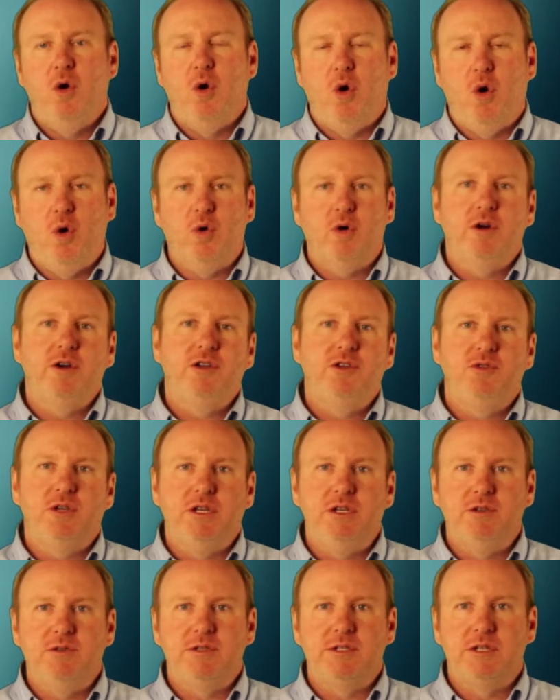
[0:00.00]
or you
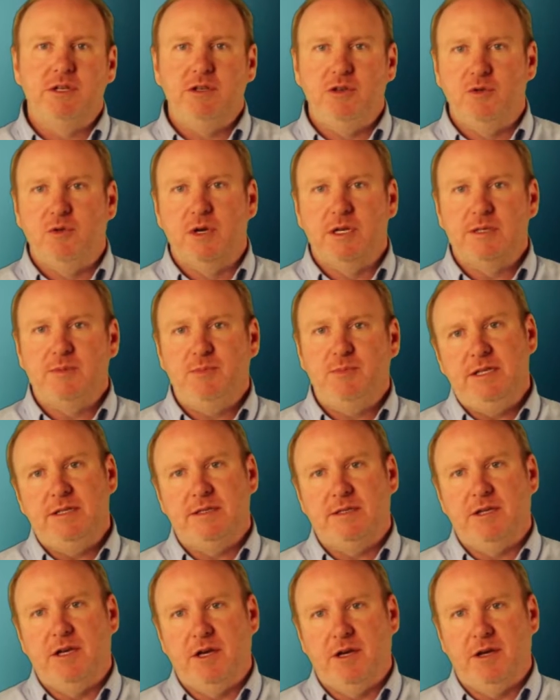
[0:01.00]
can use a USB
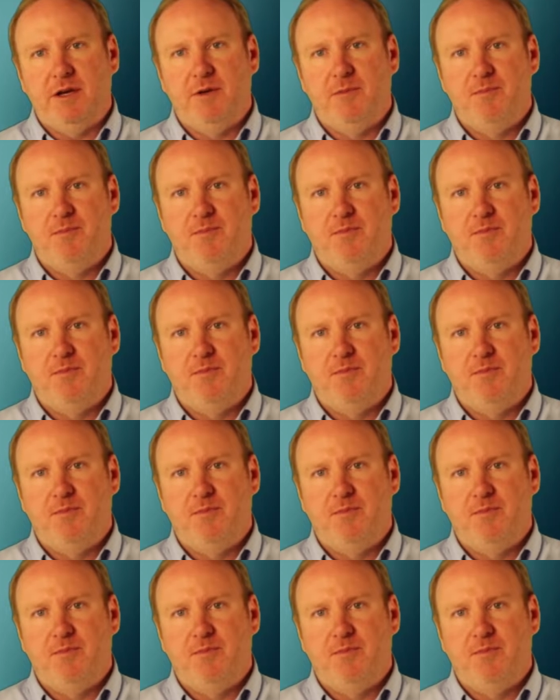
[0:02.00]
stick.